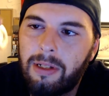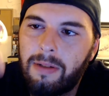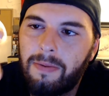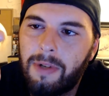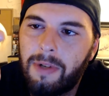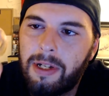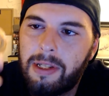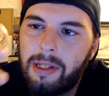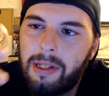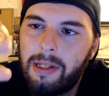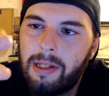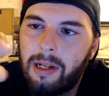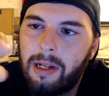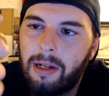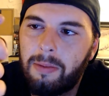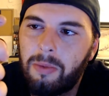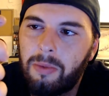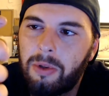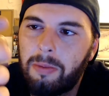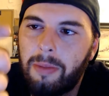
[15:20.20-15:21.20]
devices
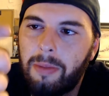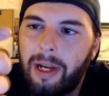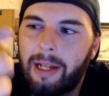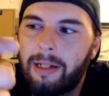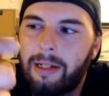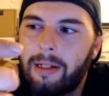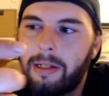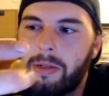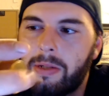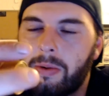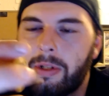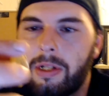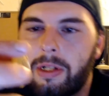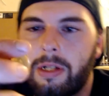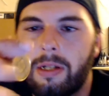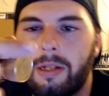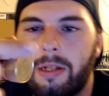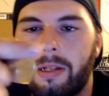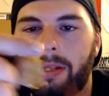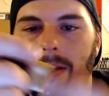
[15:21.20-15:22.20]
come with magnet
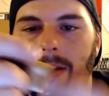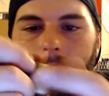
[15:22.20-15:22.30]
switches.